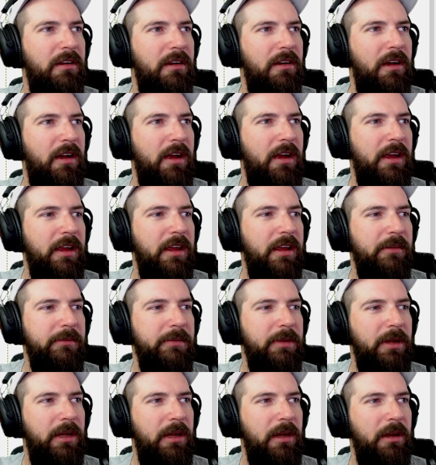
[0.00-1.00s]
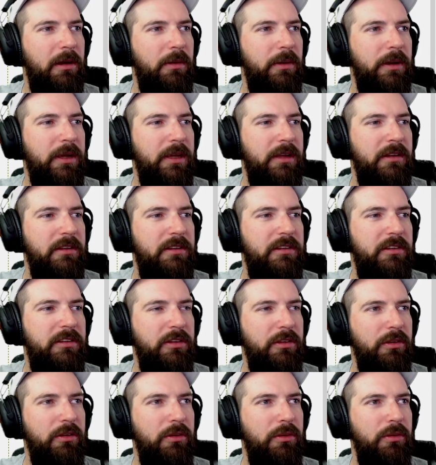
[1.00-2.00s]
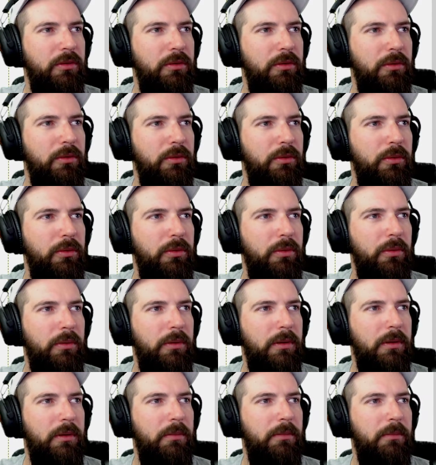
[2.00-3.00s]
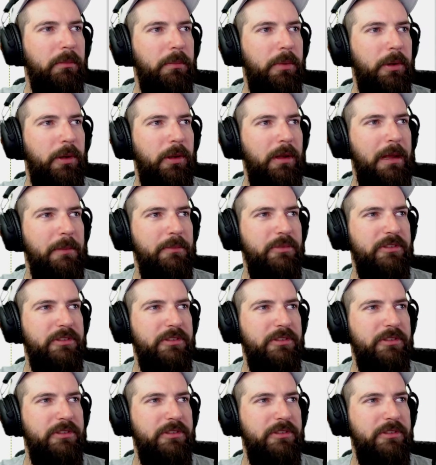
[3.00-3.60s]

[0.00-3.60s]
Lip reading: I am going to pull up